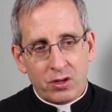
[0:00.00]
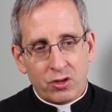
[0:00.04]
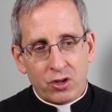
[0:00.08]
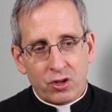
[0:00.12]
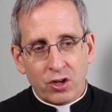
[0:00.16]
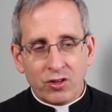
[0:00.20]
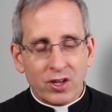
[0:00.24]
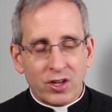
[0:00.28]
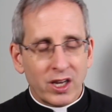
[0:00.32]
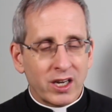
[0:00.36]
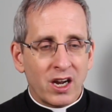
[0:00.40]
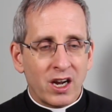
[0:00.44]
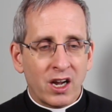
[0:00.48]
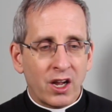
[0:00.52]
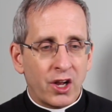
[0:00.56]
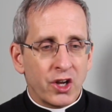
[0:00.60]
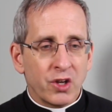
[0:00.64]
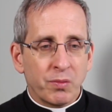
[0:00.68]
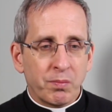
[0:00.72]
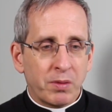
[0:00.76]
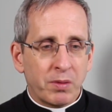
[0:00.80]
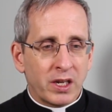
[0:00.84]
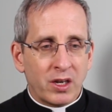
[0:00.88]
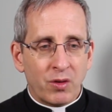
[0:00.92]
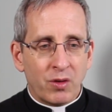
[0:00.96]
Just like a
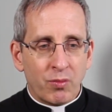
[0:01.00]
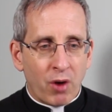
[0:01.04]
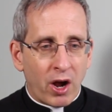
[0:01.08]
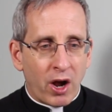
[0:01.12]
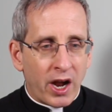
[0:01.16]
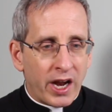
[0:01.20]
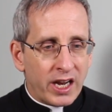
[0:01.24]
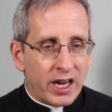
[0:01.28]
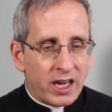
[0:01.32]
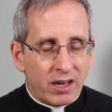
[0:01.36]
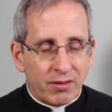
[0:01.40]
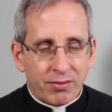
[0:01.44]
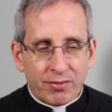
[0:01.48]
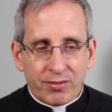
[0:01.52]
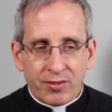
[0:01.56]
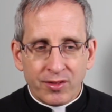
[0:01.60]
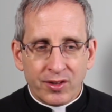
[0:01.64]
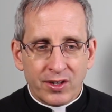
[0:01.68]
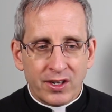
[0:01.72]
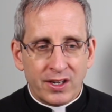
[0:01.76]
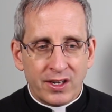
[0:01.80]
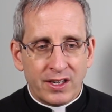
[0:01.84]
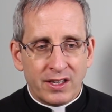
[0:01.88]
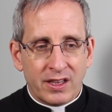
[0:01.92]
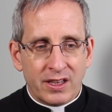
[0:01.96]
husband and wife,
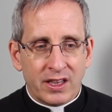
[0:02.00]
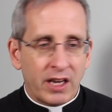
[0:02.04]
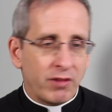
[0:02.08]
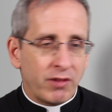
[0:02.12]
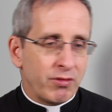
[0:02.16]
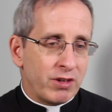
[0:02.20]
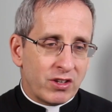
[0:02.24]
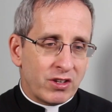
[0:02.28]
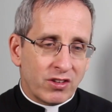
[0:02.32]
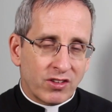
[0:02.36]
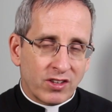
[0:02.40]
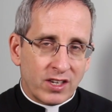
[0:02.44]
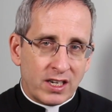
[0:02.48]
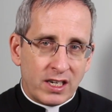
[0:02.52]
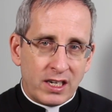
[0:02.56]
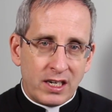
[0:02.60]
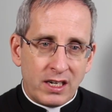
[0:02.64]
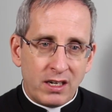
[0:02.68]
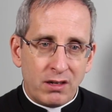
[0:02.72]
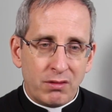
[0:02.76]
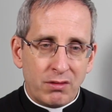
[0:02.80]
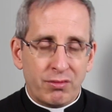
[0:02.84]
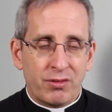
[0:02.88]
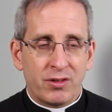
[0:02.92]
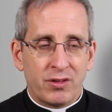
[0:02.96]
they
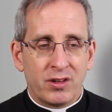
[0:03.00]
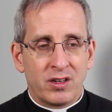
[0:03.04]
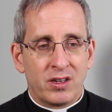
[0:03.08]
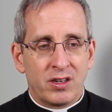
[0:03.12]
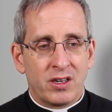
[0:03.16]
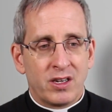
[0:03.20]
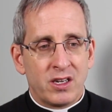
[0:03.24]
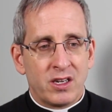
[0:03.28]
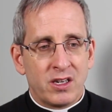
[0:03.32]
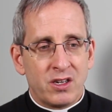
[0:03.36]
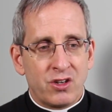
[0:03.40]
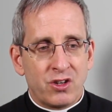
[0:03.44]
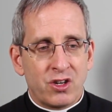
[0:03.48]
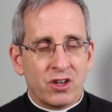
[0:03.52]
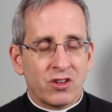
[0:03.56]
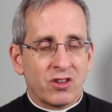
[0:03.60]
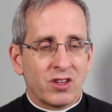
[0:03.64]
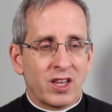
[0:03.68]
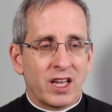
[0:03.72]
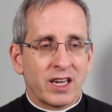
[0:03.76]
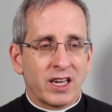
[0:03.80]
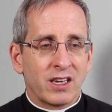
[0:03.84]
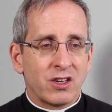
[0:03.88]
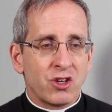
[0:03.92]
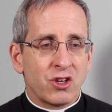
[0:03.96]
receive.
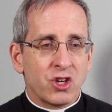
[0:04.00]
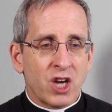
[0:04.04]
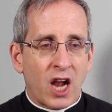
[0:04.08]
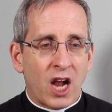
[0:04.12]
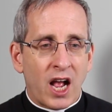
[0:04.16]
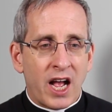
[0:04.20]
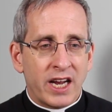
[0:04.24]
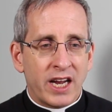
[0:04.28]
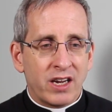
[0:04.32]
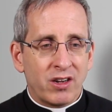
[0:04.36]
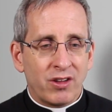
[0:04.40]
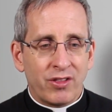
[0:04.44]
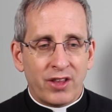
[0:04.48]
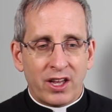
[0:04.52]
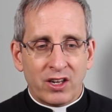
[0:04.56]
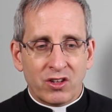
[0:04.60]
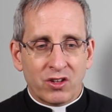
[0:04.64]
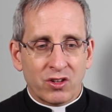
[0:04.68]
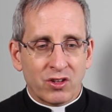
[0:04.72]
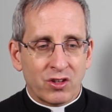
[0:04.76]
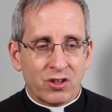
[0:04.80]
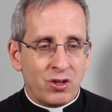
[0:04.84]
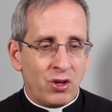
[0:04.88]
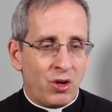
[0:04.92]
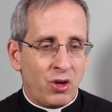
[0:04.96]
Just like a child
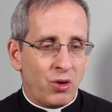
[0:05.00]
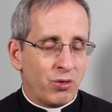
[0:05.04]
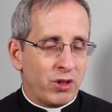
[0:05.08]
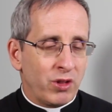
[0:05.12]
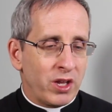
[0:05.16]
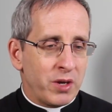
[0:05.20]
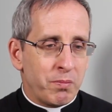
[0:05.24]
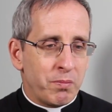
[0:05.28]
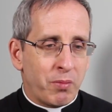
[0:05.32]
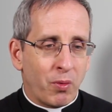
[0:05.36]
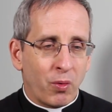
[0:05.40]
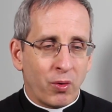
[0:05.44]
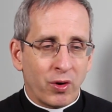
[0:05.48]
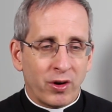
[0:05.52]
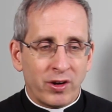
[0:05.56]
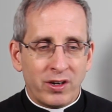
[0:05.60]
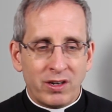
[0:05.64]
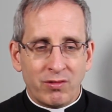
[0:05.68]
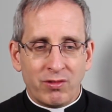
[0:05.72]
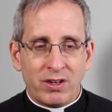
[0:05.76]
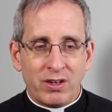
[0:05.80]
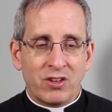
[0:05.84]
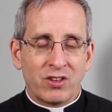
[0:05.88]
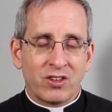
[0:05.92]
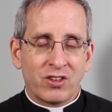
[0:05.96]
that's newly
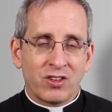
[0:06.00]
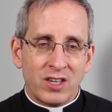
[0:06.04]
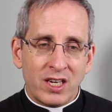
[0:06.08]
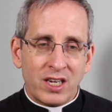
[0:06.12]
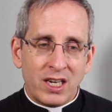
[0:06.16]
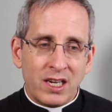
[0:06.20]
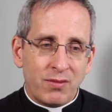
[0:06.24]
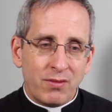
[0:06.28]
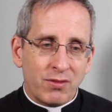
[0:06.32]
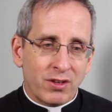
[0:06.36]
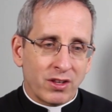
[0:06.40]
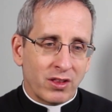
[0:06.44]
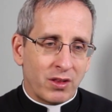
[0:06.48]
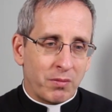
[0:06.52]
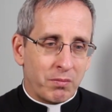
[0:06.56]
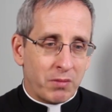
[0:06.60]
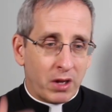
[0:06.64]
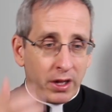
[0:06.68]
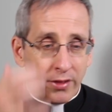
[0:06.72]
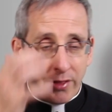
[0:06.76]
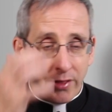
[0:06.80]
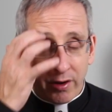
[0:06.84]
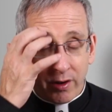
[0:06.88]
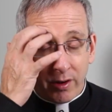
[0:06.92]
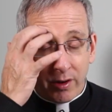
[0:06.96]
born receives the
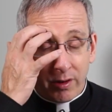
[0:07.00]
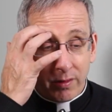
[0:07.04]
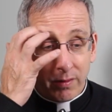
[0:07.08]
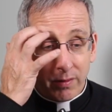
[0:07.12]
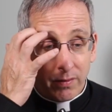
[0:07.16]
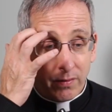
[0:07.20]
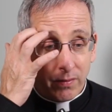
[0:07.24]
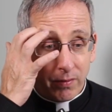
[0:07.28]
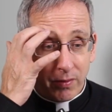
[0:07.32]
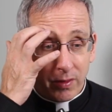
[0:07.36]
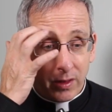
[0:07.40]
mother.